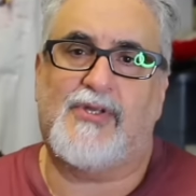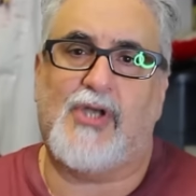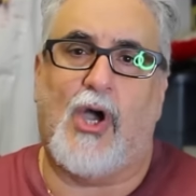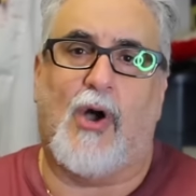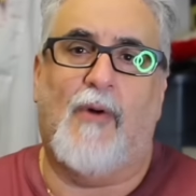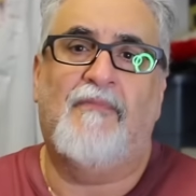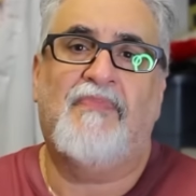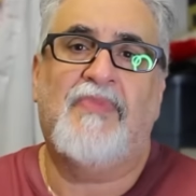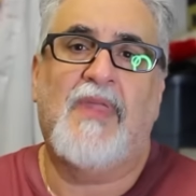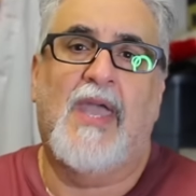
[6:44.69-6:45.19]

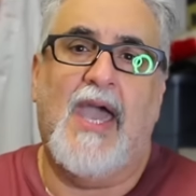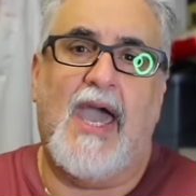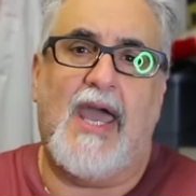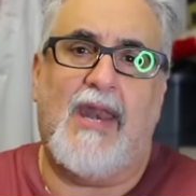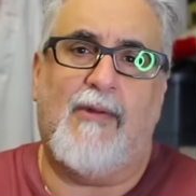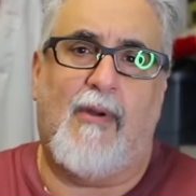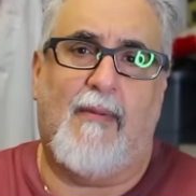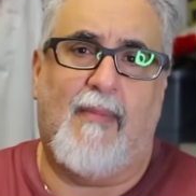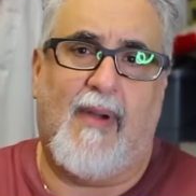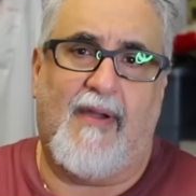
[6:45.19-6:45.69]
So
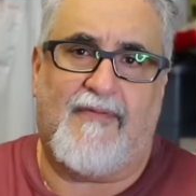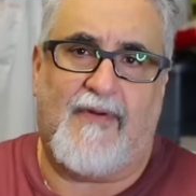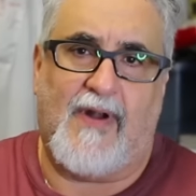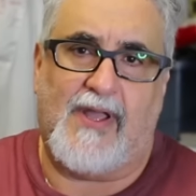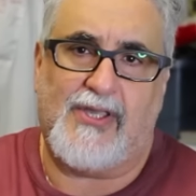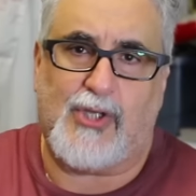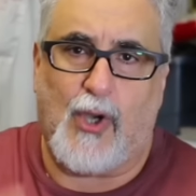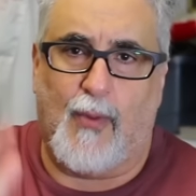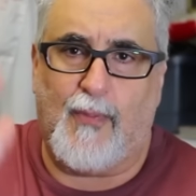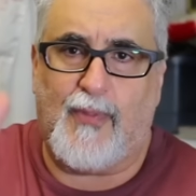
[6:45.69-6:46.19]
anyway, my
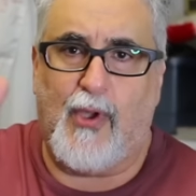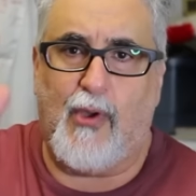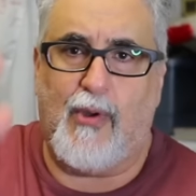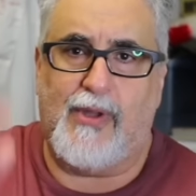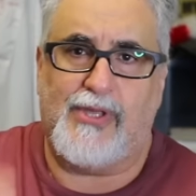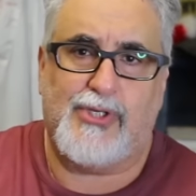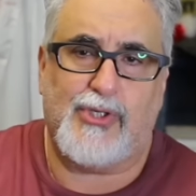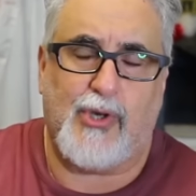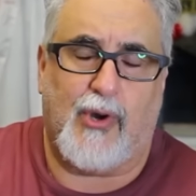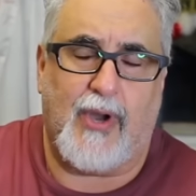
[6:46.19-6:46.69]
friends, hope
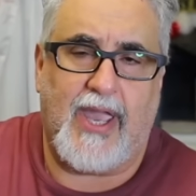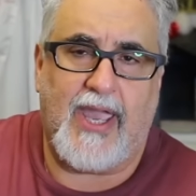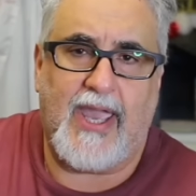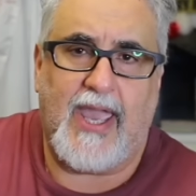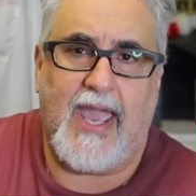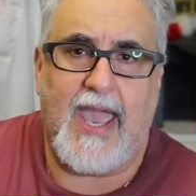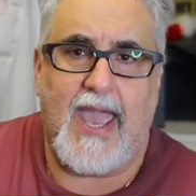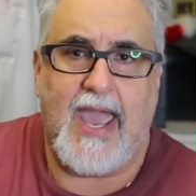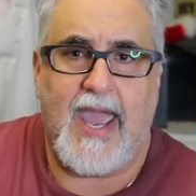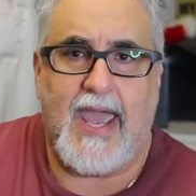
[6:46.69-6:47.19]
you're
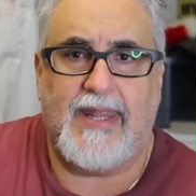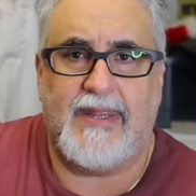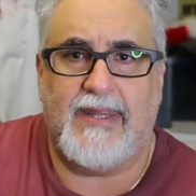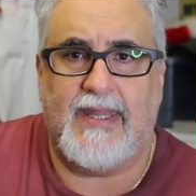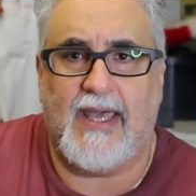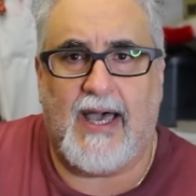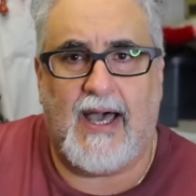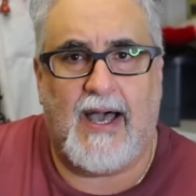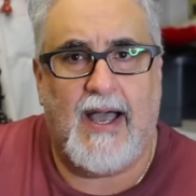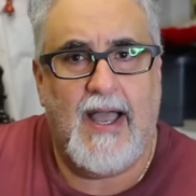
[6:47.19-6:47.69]
enjoying
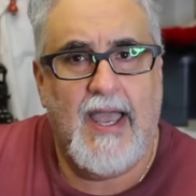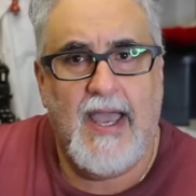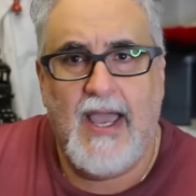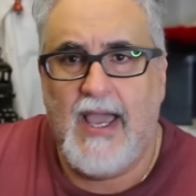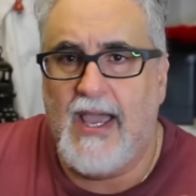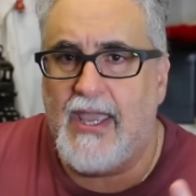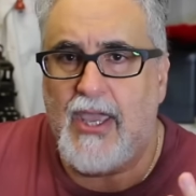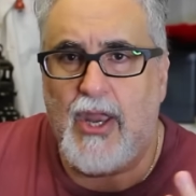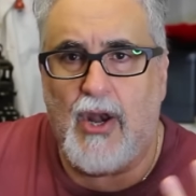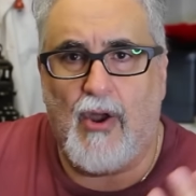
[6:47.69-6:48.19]
and uh,
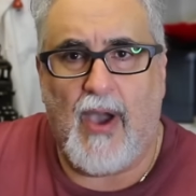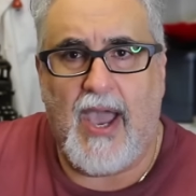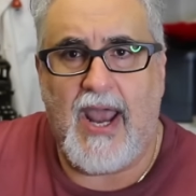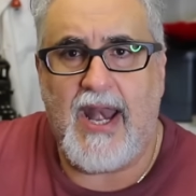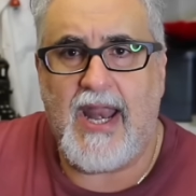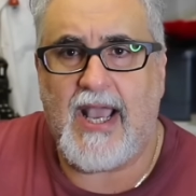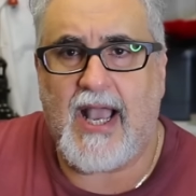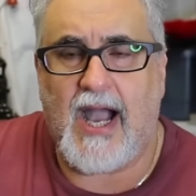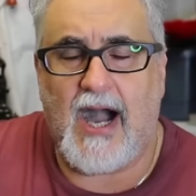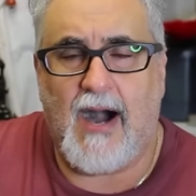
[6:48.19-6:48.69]
you know,
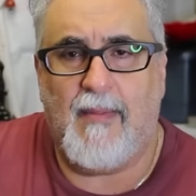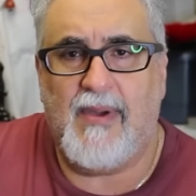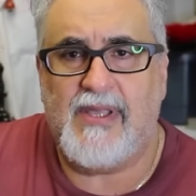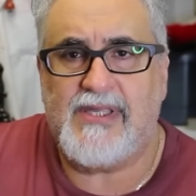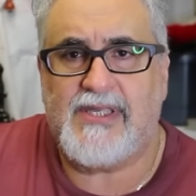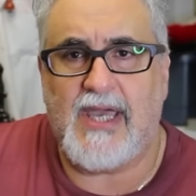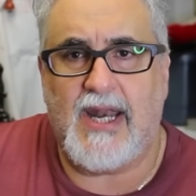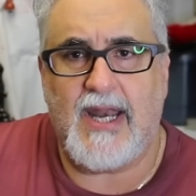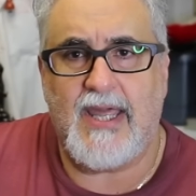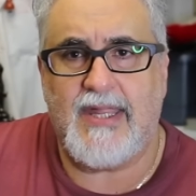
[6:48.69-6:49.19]
any
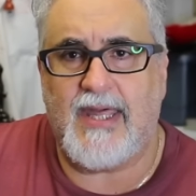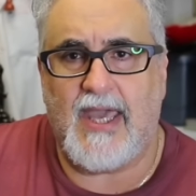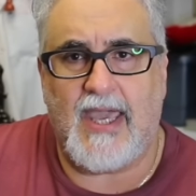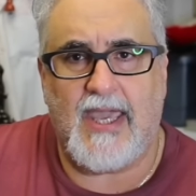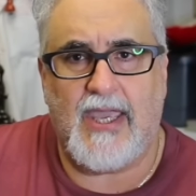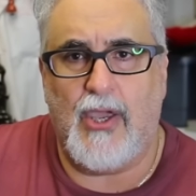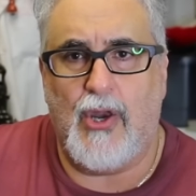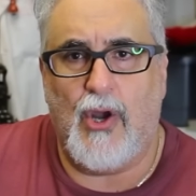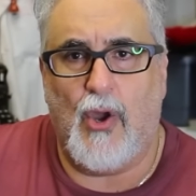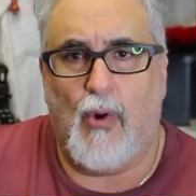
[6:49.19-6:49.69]
comments,
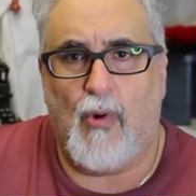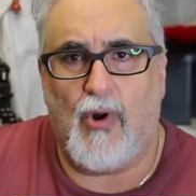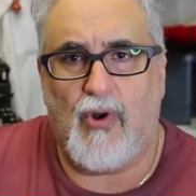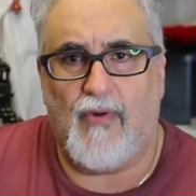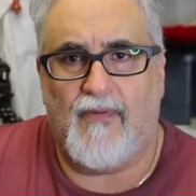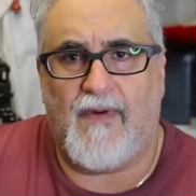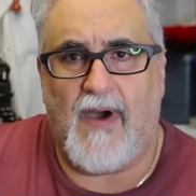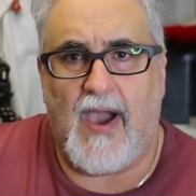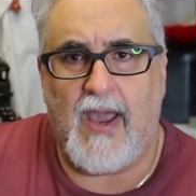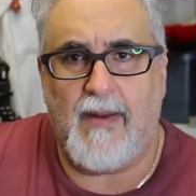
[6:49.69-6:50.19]
anything, you know where
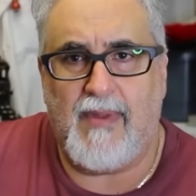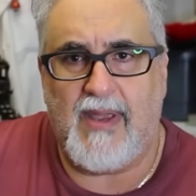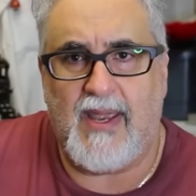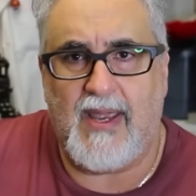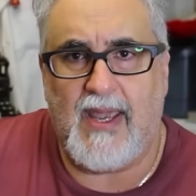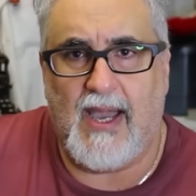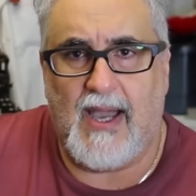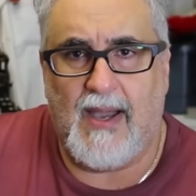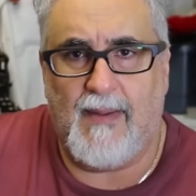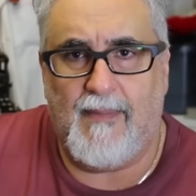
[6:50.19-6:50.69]
to find
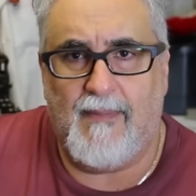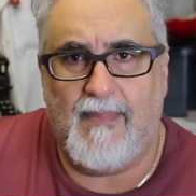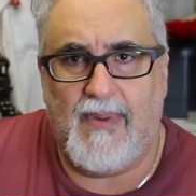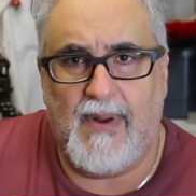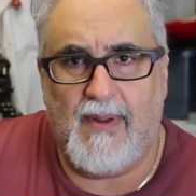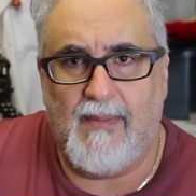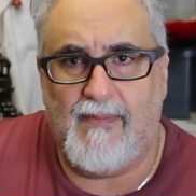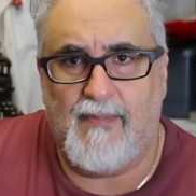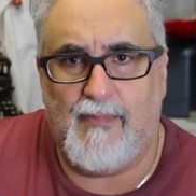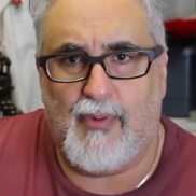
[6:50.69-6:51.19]
me. Uh,
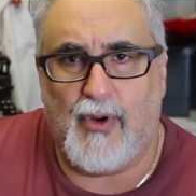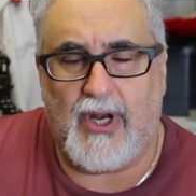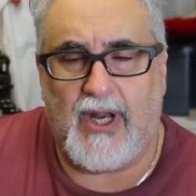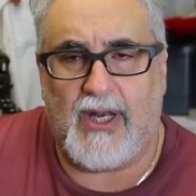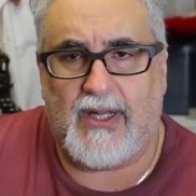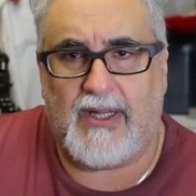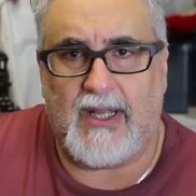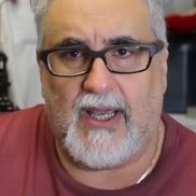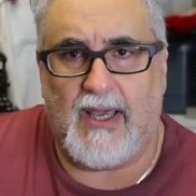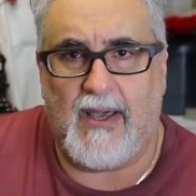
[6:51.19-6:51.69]
put
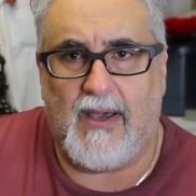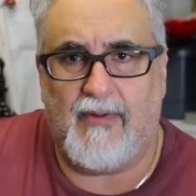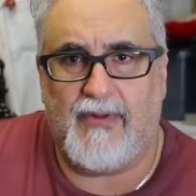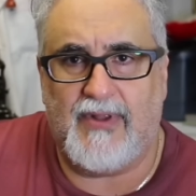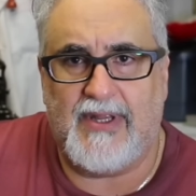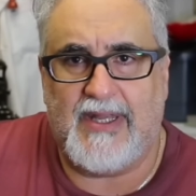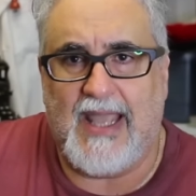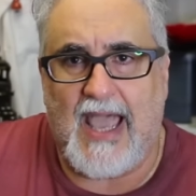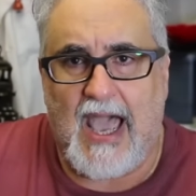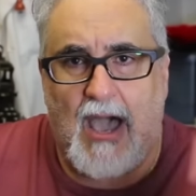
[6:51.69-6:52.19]
it uh,
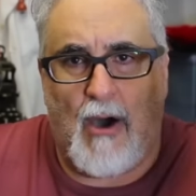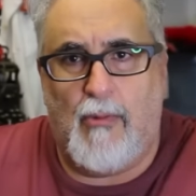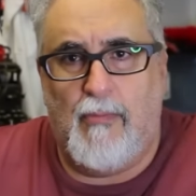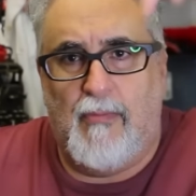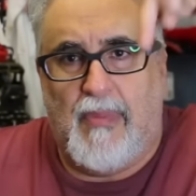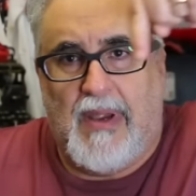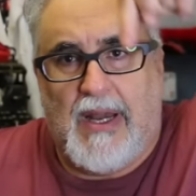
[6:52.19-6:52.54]
down